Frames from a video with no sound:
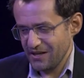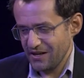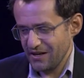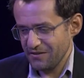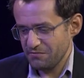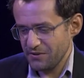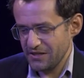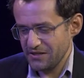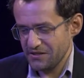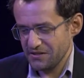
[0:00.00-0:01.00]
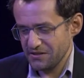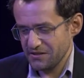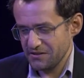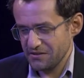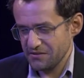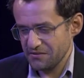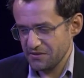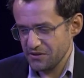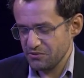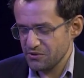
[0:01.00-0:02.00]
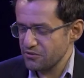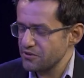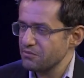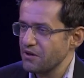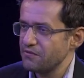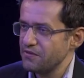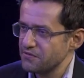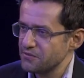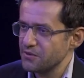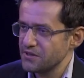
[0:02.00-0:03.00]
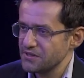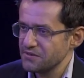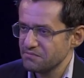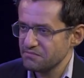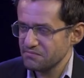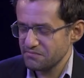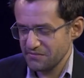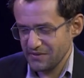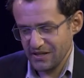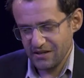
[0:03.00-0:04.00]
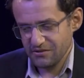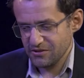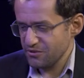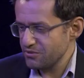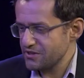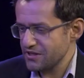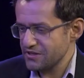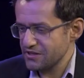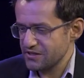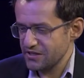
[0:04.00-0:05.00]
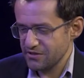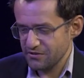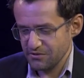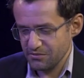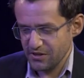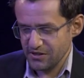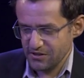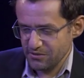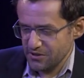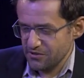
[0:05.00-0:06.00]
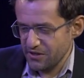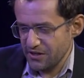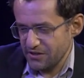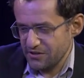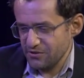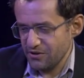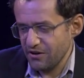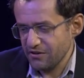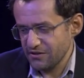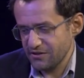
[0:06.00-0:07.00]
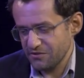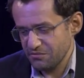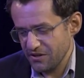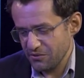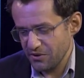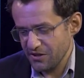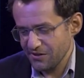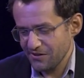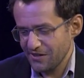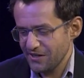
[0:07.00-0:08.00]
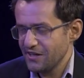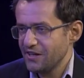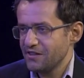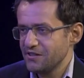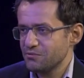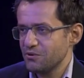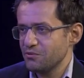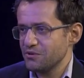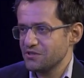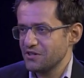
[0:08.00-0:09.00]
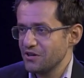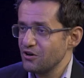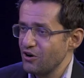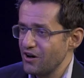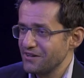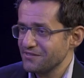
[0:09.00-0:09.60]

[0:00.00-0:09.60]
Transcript: I've played, this was already my fifth one, and I was always unsuccessful because I was trying so hard to play well. This one was in Goa,